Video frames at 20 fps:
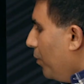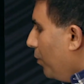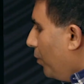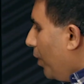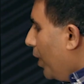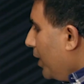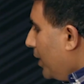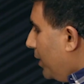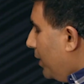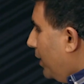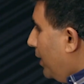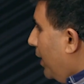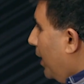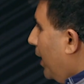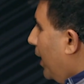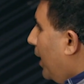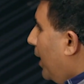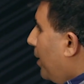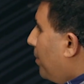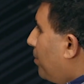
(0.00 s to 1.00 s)
what
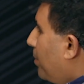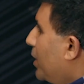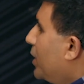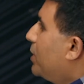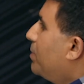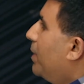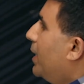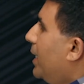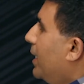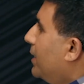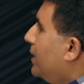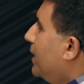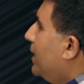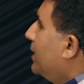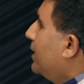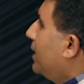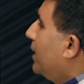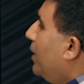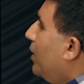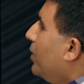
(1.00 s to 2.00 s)
uh, Prisma does
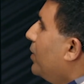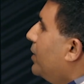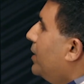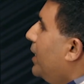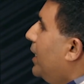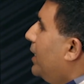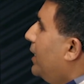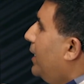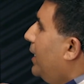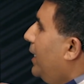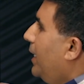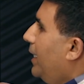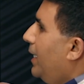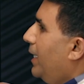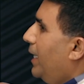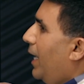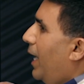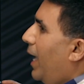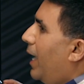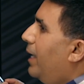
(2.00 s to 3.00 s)
is looks at
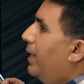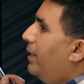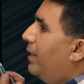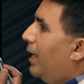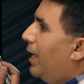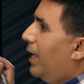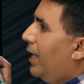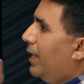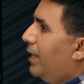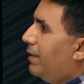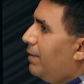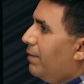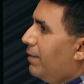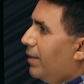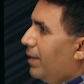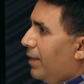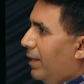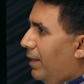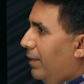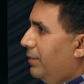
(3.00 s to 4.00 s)
the entire
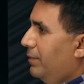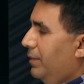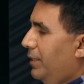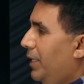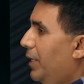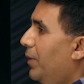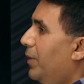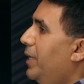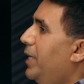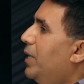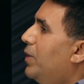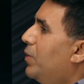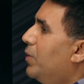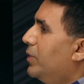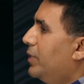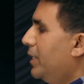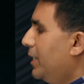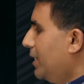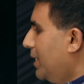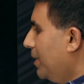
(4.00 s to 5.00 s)
you know,
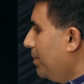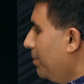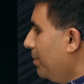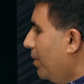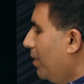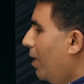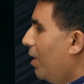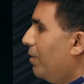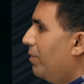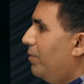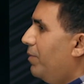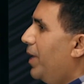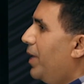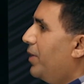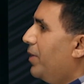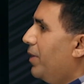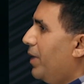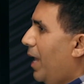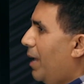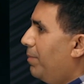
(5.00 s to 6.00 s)
ecosystem of
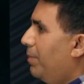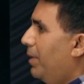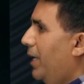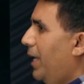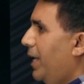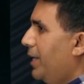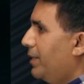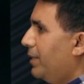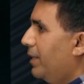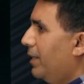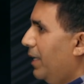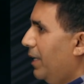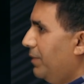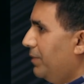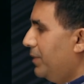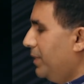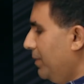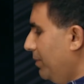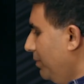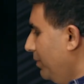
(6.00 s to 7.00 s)
where your application
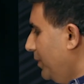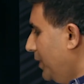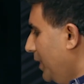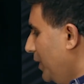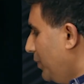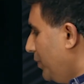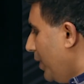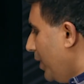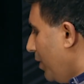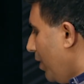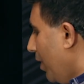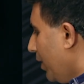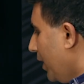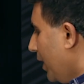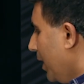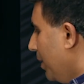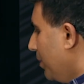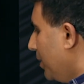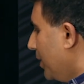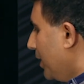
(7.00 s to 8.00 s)
lives. Since we are
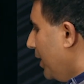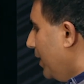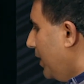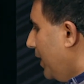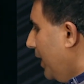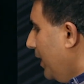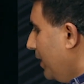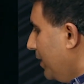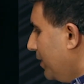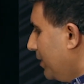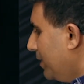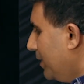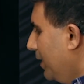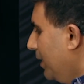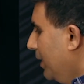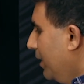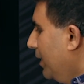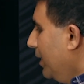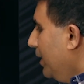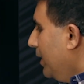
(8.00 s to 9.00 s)
talking about containers,
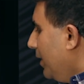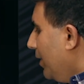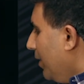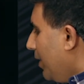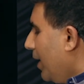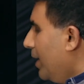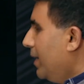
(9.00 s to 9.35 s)
you know,